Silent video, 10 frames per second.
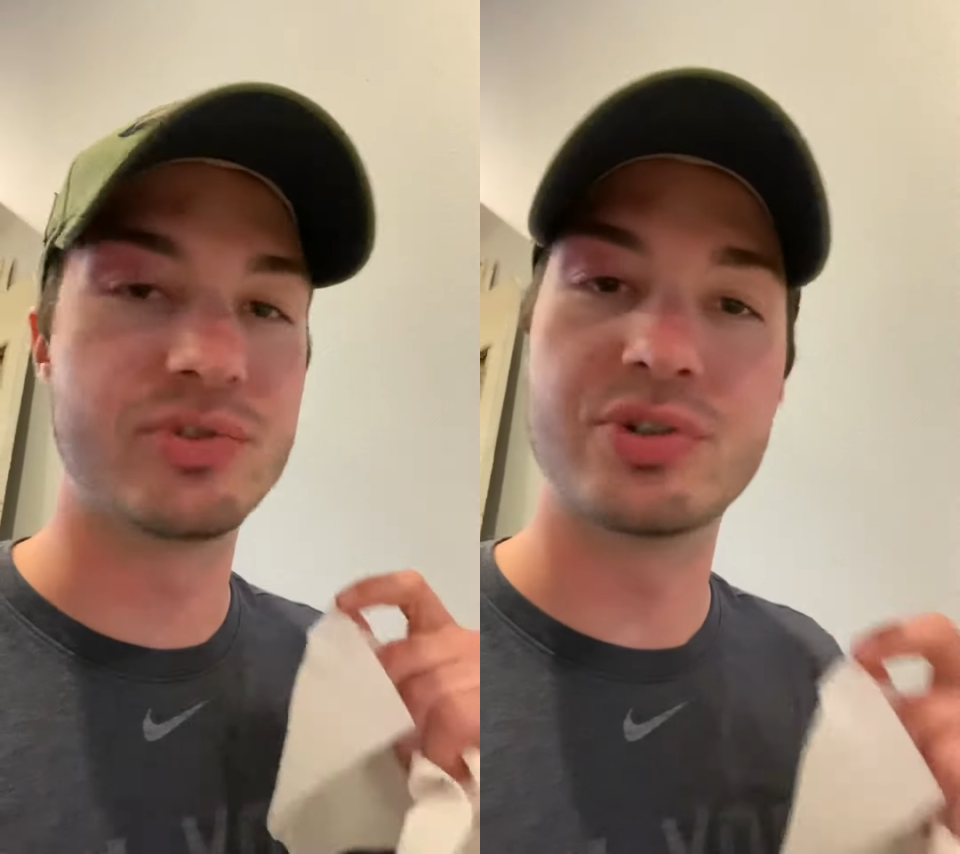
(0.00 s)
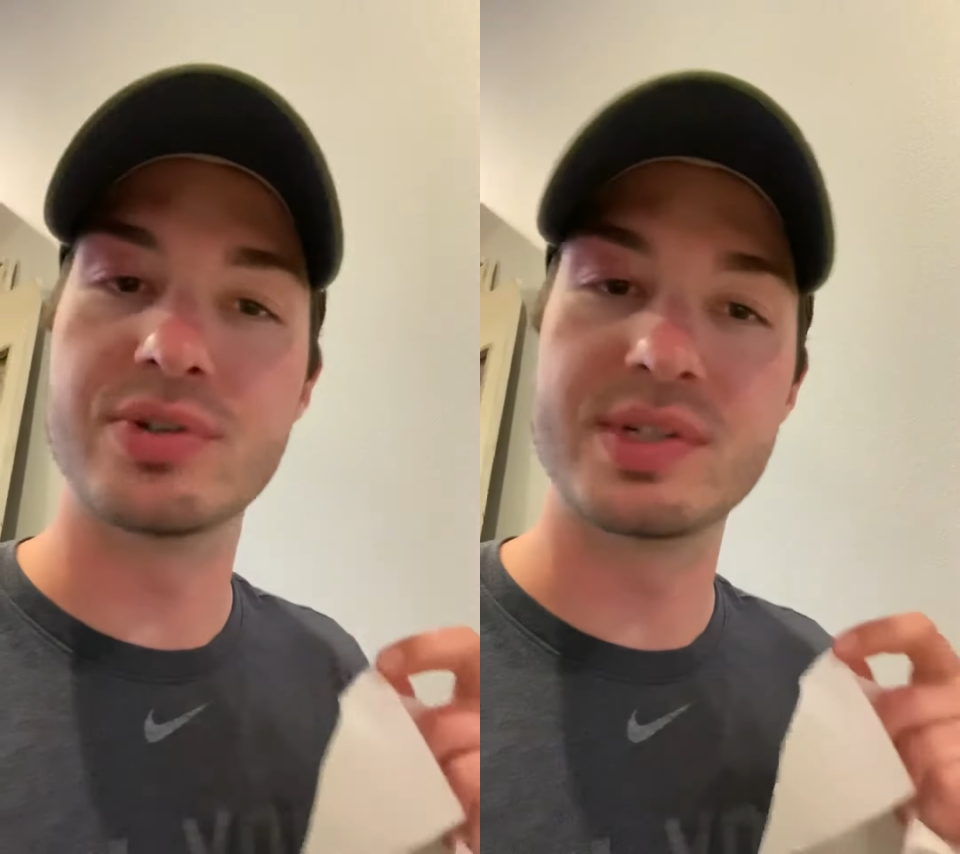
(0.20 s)

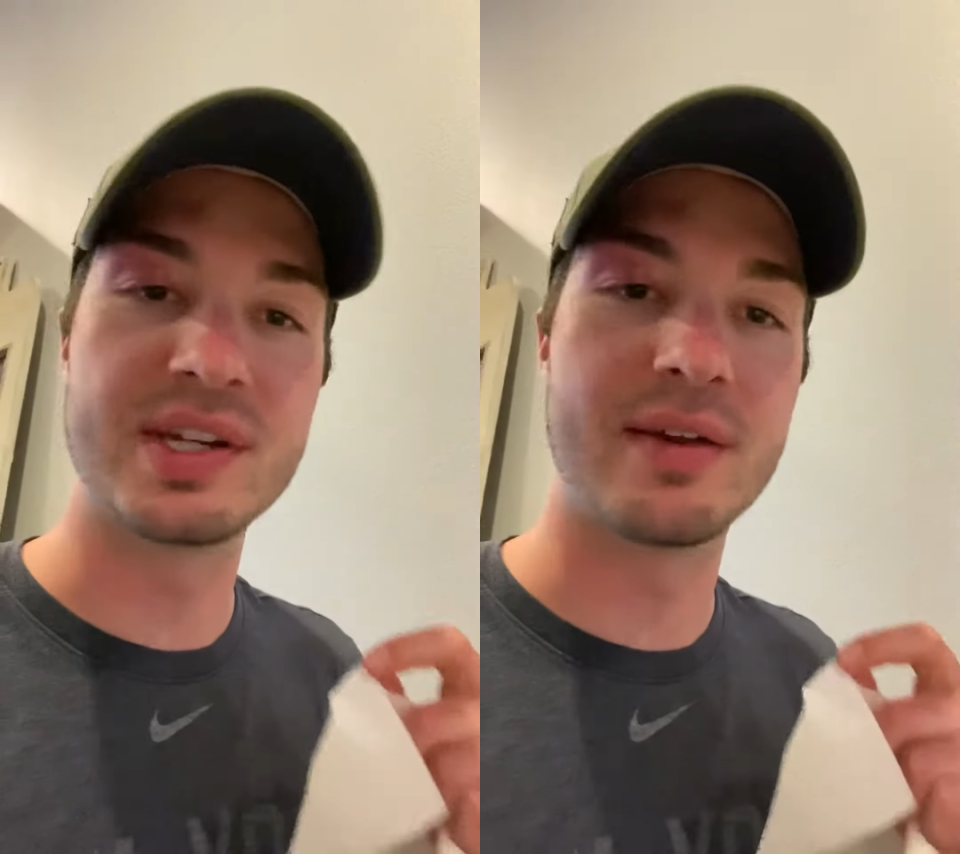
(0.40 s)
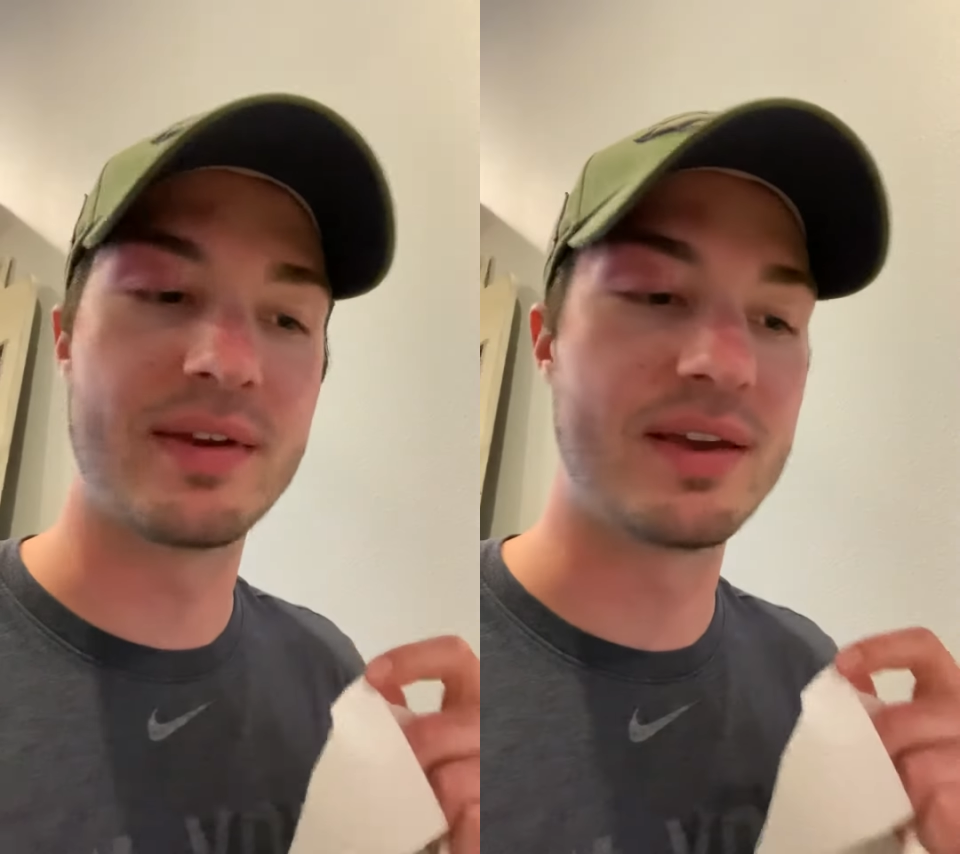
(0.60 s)
but
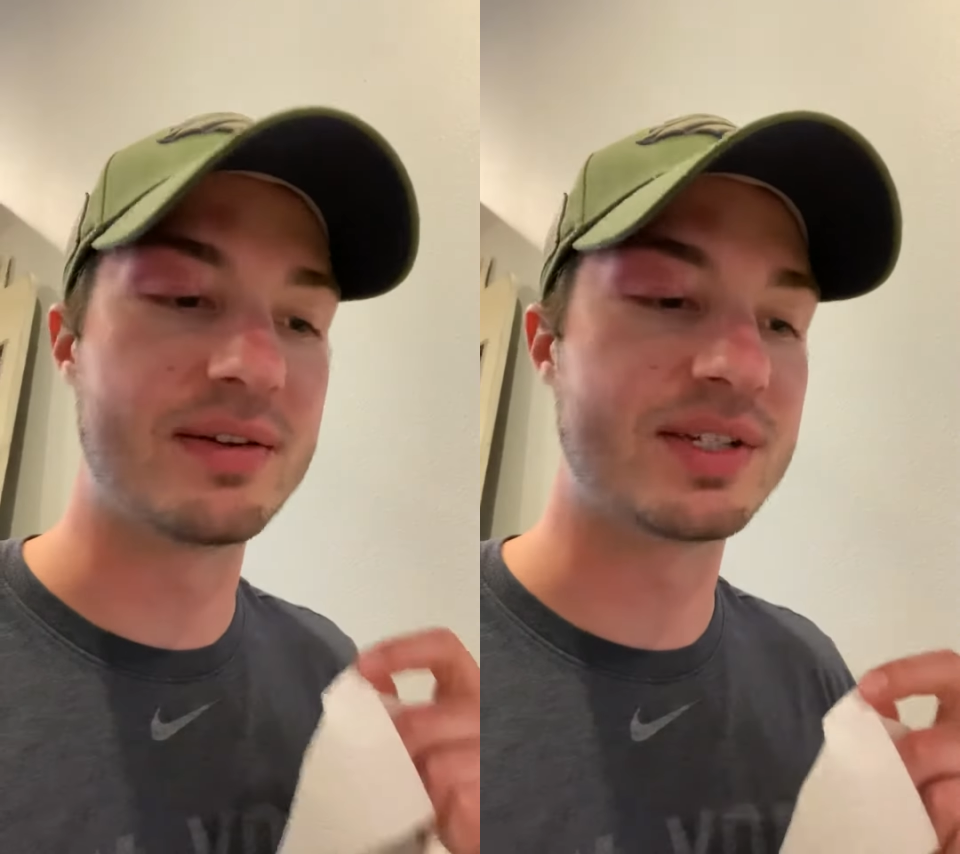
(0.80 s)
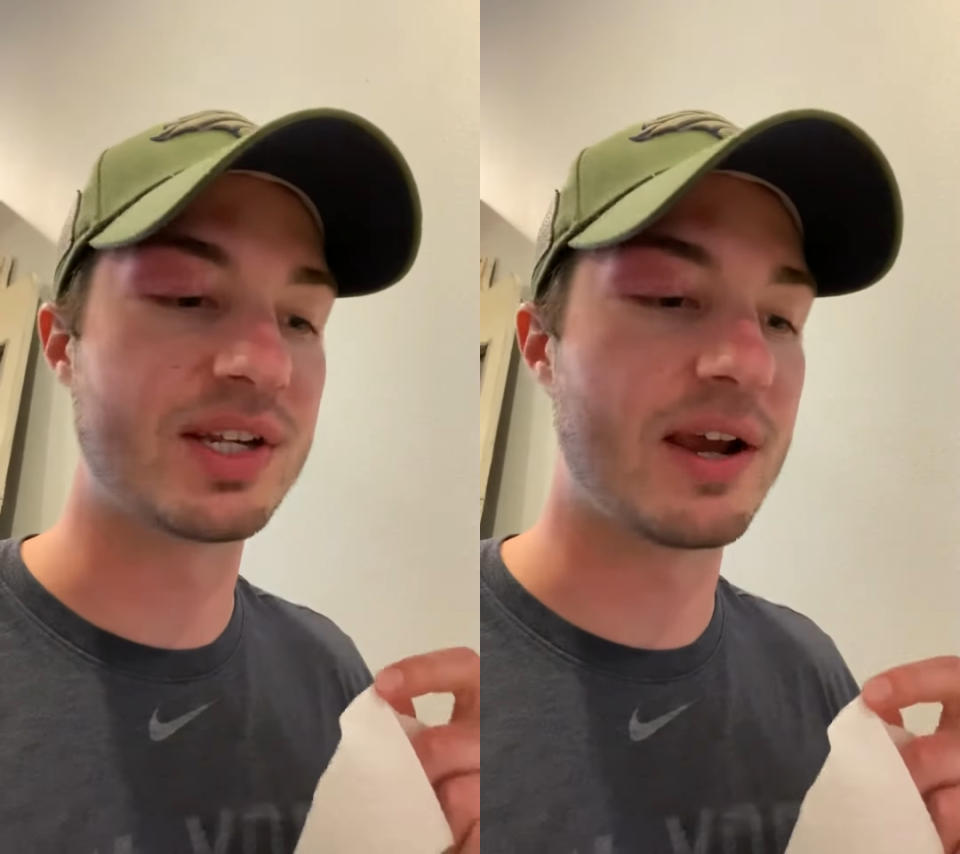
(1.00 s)
juicy on the
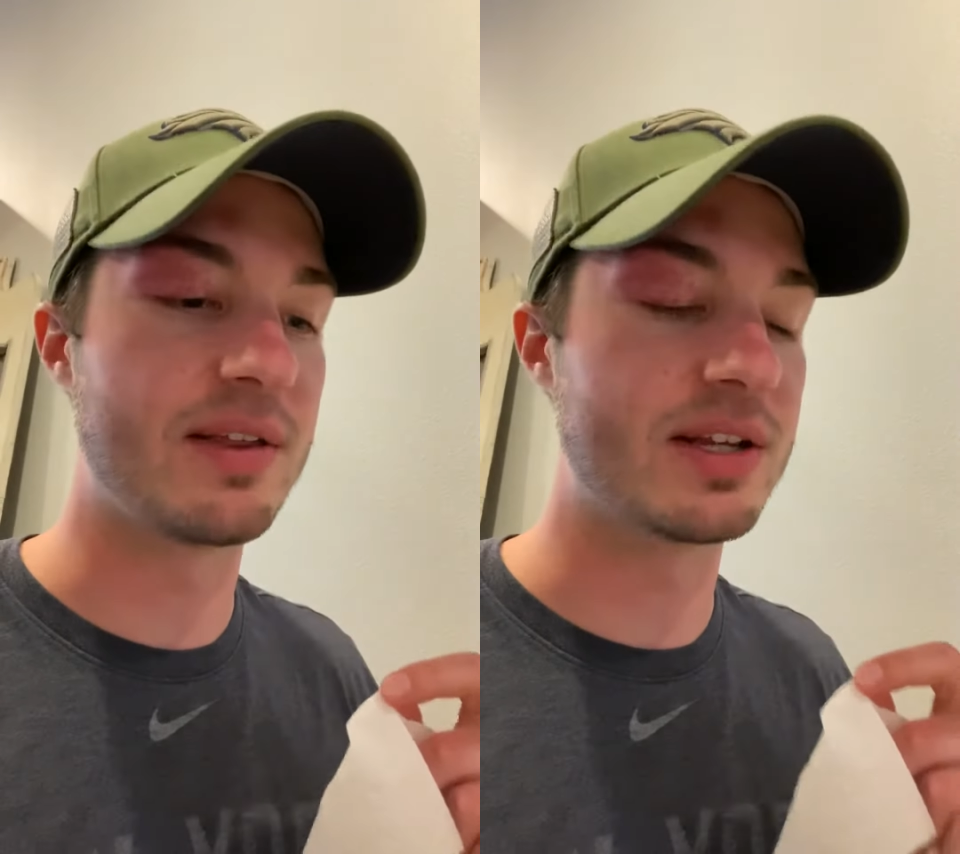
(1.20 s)
inside.